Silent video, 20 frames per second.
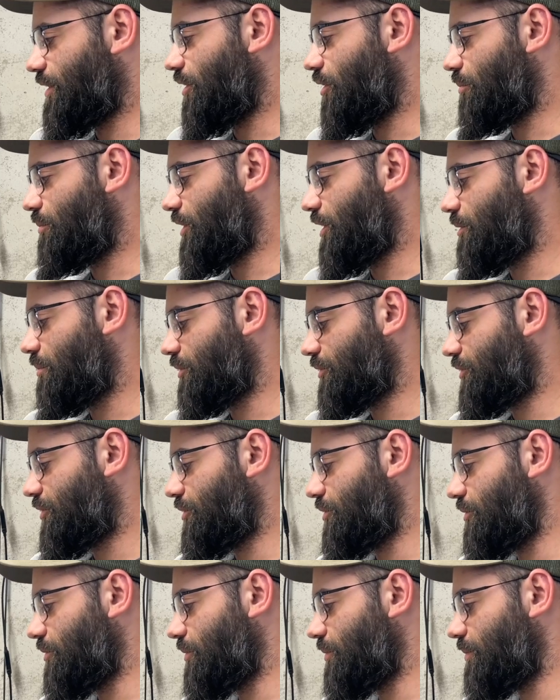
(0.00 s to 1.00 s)
be able
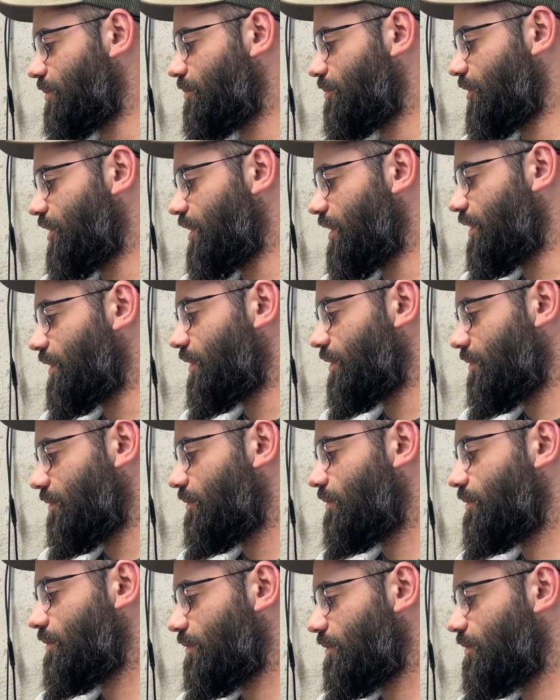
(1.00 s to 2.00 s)
to get
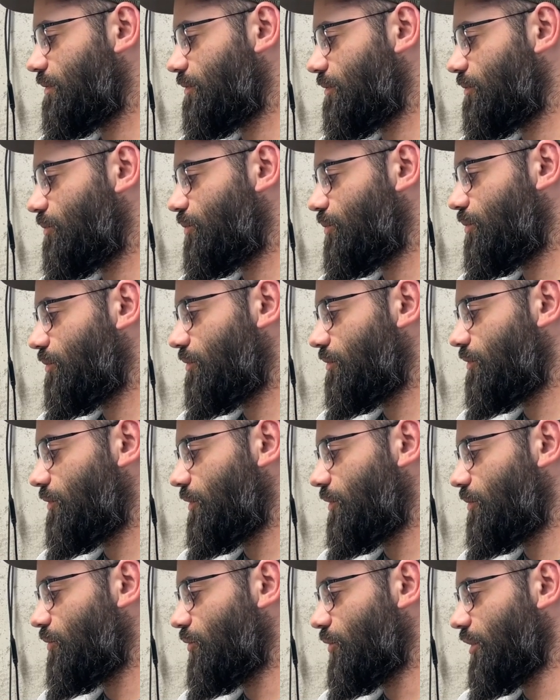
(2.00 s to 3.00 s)

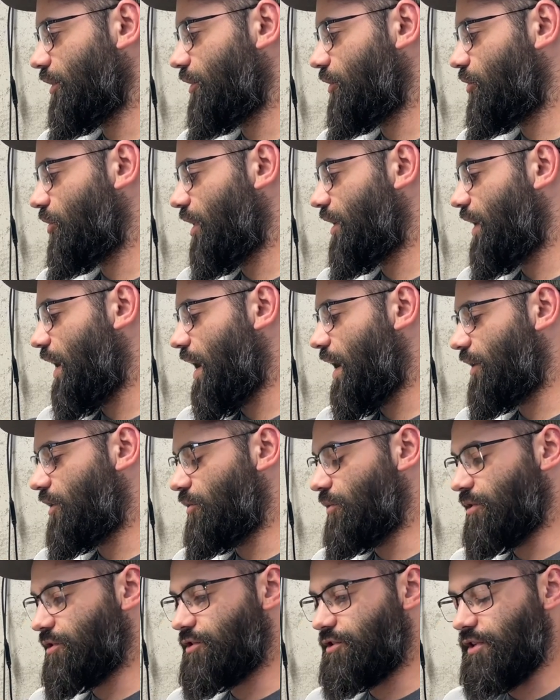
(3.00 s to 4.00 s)
really great
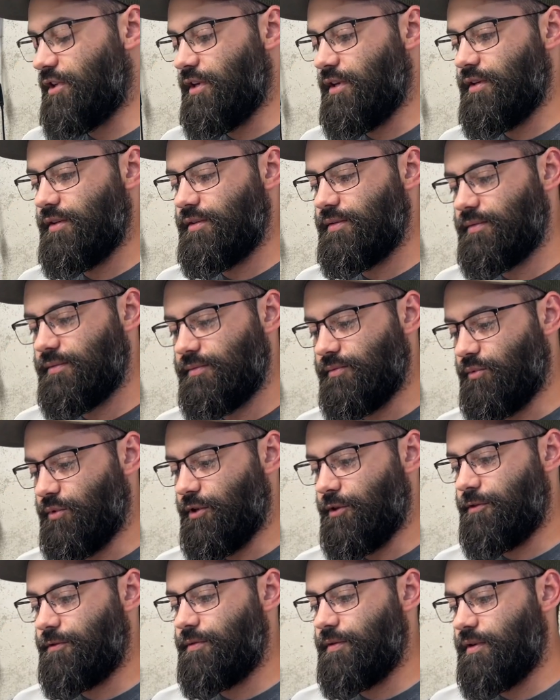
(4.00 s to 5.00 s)
accuracy
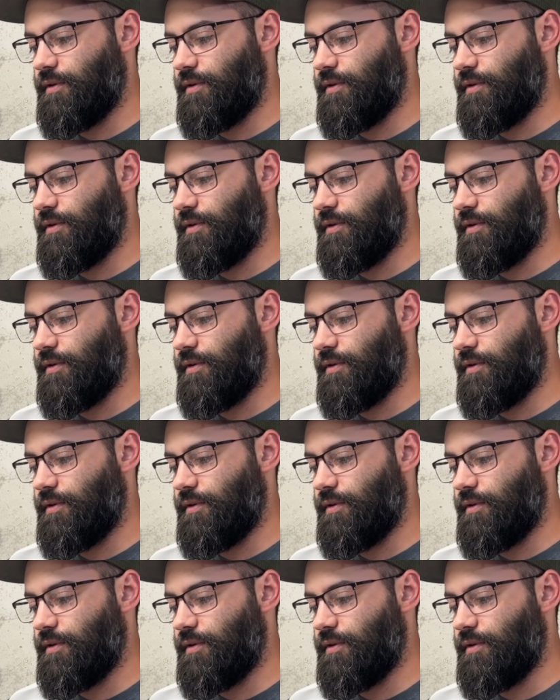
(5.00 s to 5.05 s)
with